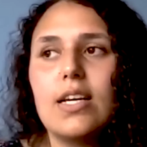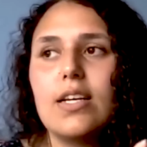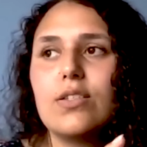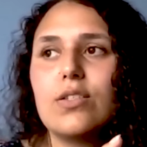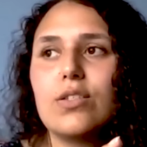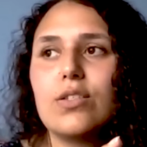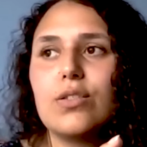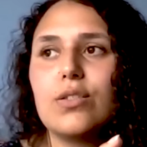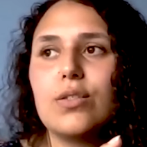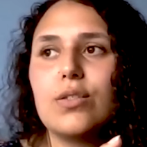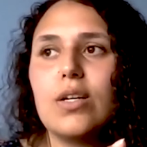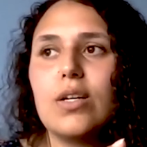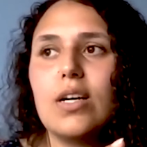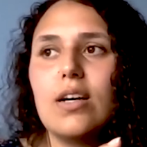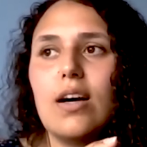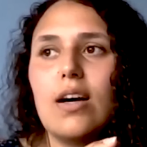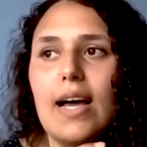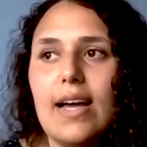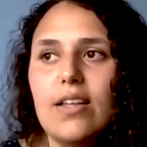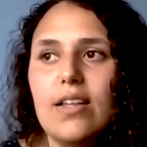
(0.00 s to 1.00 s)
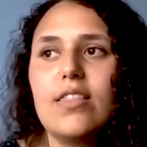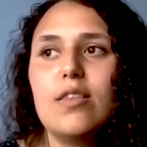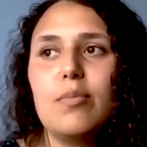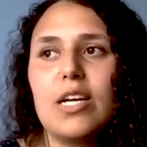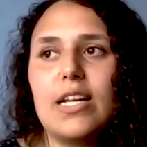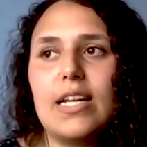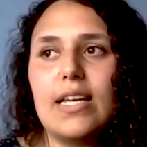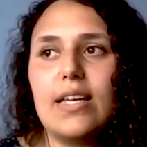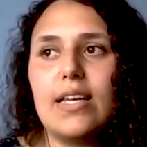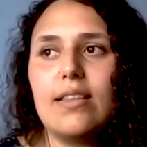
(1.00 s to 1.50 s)
So I had the
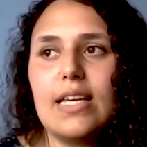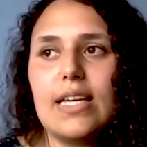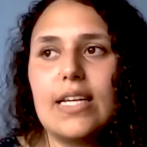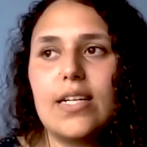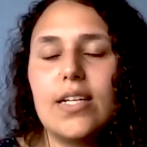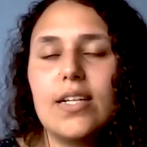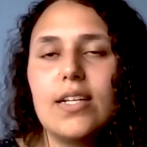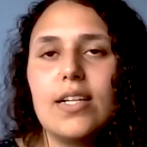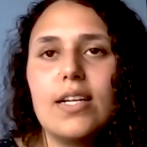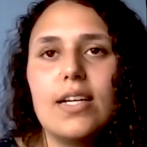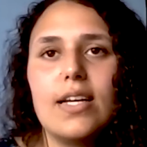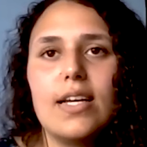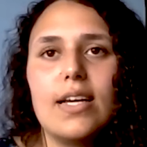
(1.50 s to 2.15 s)
money there.